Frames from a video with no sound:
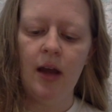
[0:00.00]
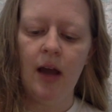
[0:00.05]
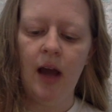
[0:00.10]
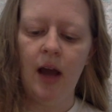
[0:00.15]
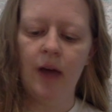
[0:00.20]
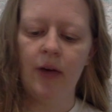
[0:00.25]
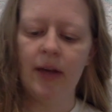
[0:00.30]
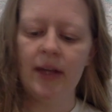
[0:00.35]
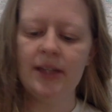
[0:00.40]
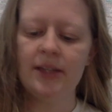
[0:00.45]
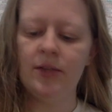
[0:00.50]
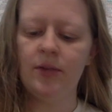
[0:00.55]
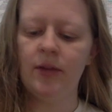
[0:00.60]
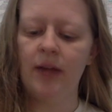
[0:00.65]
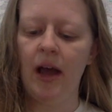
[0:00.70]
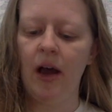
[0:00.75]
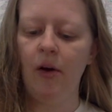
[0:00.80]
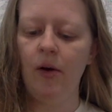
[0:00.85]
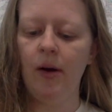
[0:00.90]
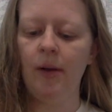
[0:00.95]
All right, so
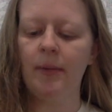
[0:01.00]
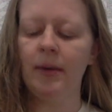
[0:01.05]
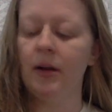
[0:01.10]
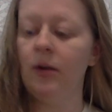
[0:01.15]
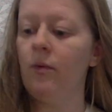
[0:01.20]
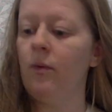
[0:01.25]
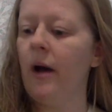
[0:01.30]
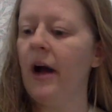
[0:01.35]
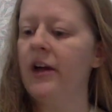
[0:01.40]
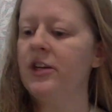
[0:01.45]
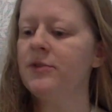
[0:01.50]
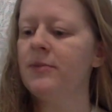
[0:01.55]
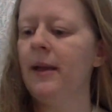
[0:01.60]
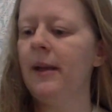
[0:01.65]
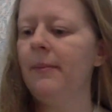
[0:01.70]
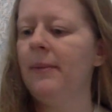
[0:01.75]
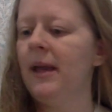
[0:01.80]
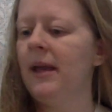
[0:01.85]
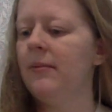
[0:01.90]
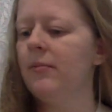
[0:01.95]
now I'm going to wash my
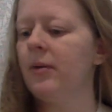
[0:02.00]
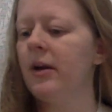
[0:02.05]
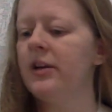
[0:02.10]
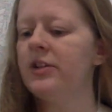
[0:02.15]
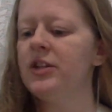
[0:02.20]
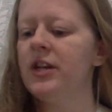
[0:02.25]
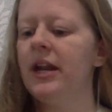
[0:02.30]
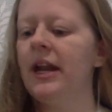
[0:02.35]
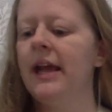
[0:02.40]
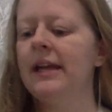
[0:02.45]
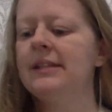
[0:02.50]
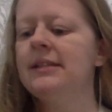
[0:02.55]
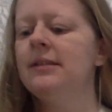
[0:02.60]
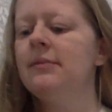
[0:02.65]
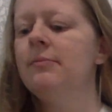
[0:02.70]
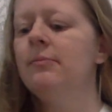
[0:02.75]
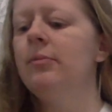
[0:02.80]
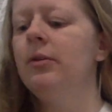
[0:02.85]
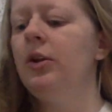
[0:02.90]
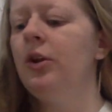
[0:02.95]
paintbrush and add
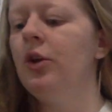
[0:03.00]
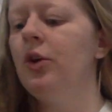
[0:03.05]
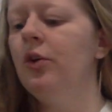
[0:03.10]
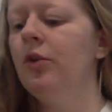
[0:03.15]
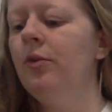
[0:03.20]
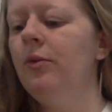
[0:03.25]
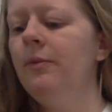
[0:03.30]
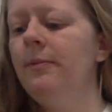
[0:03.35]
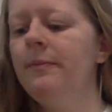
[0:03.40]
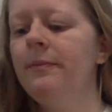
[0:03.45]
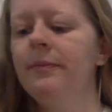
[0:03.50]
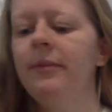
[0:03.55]
some blue.